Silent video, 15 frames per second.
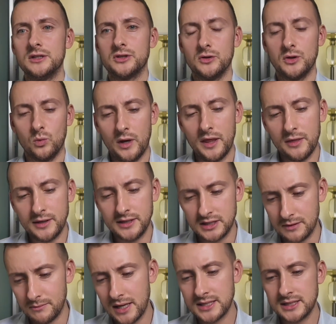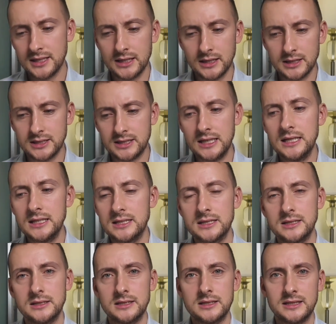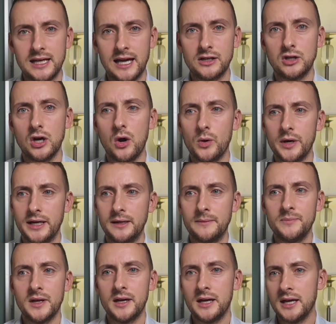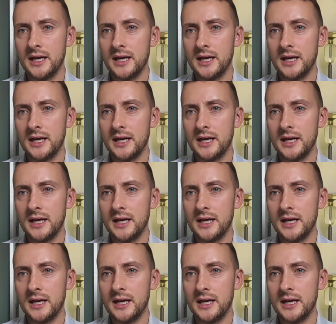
so that when these domestic seasons get going,